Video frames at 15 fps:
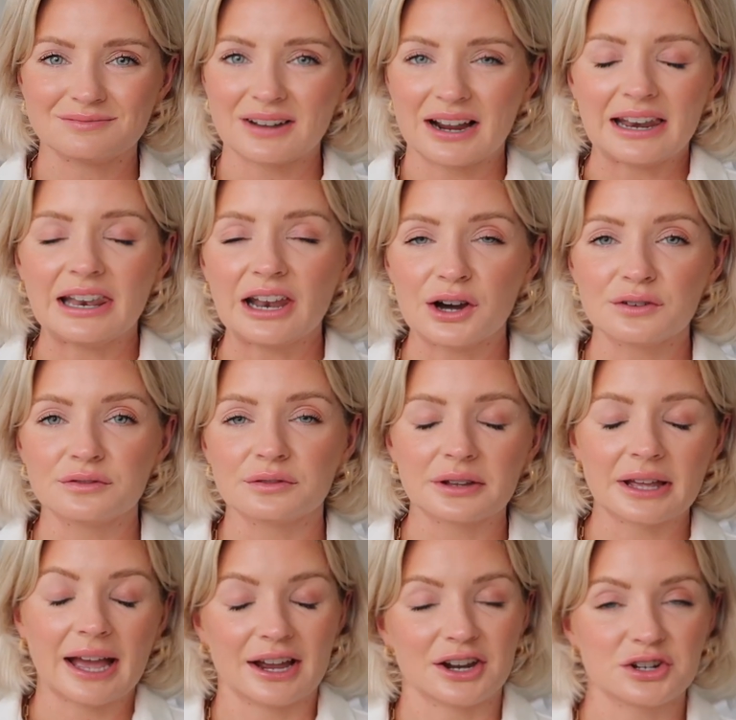I love
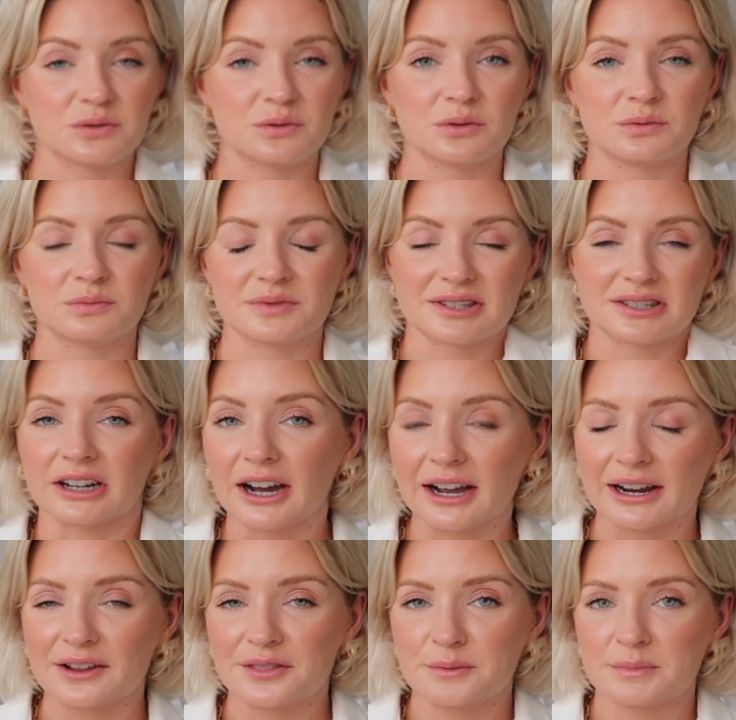casual
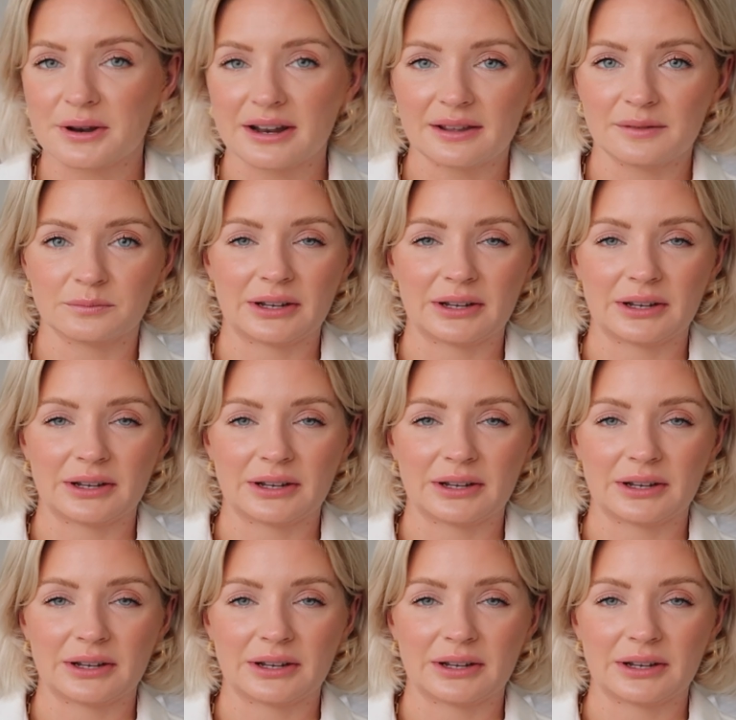style at the minute,